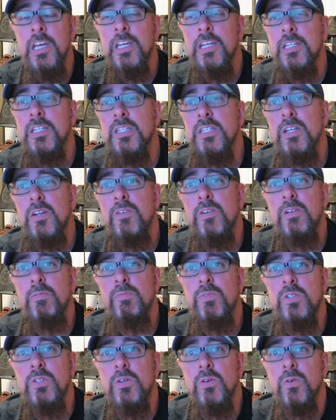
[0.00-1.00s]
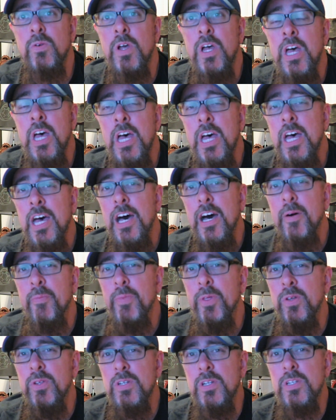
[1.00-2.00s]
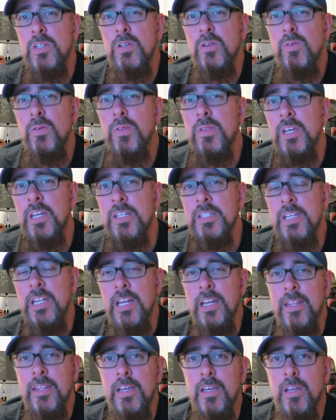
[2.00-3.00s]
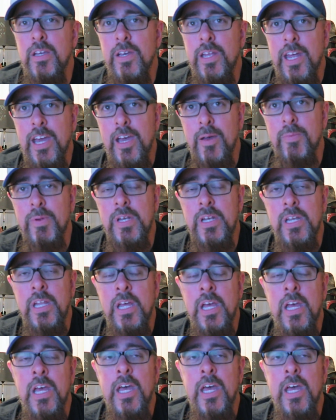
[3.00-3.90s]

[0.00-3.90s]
etc. So those are two things that I think could happen,